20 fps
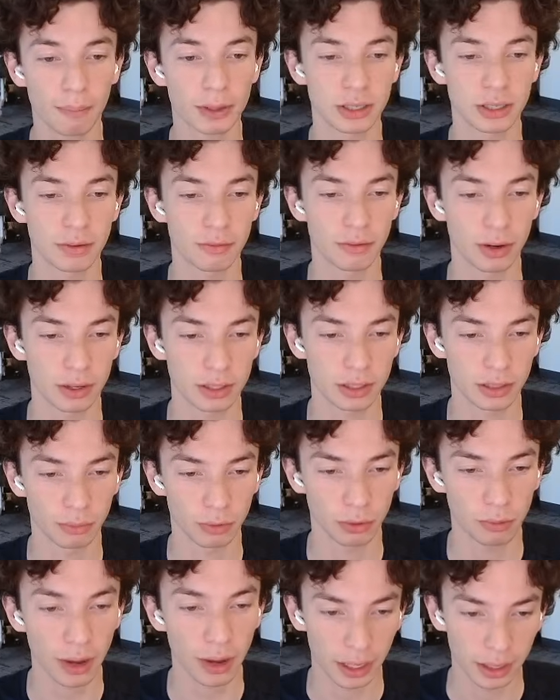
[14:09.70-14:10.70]
in a very similar
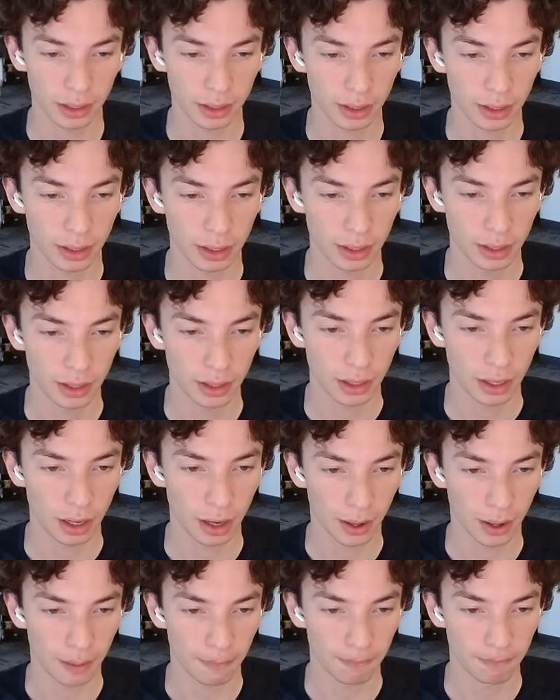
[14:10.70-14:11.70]
way.
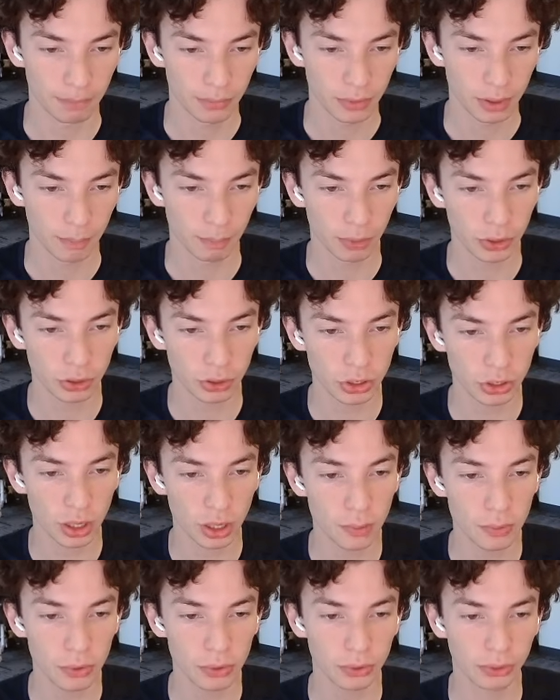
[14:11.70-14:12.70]
But there's a
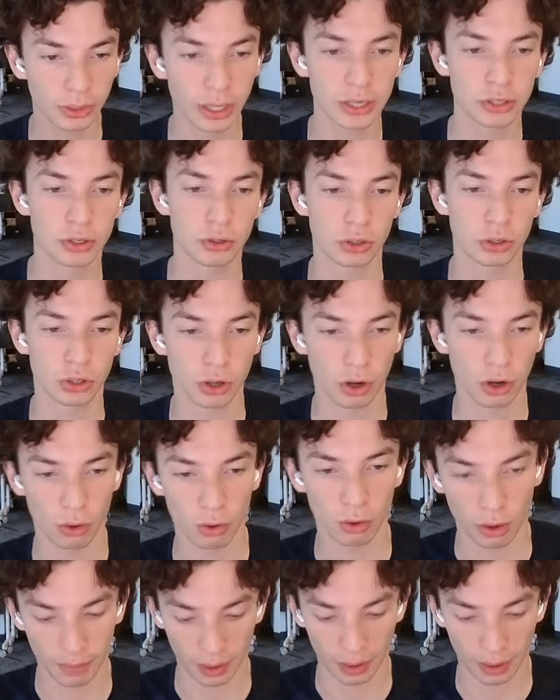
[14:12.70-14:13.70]
couple things you should know
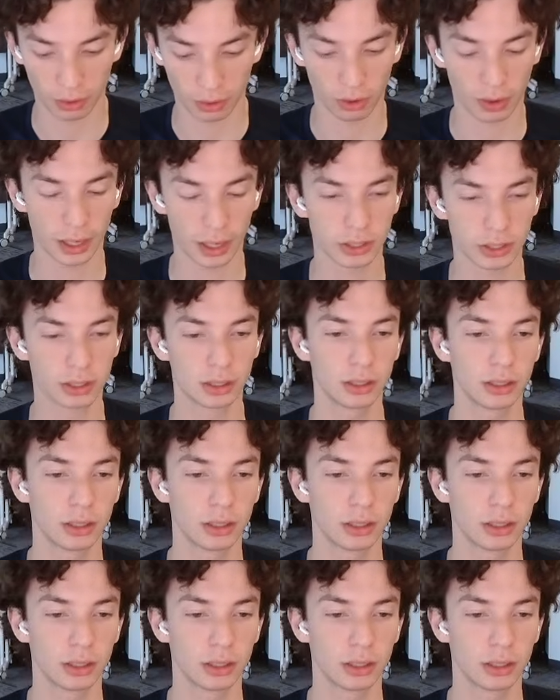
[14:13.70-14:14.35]
about Rx.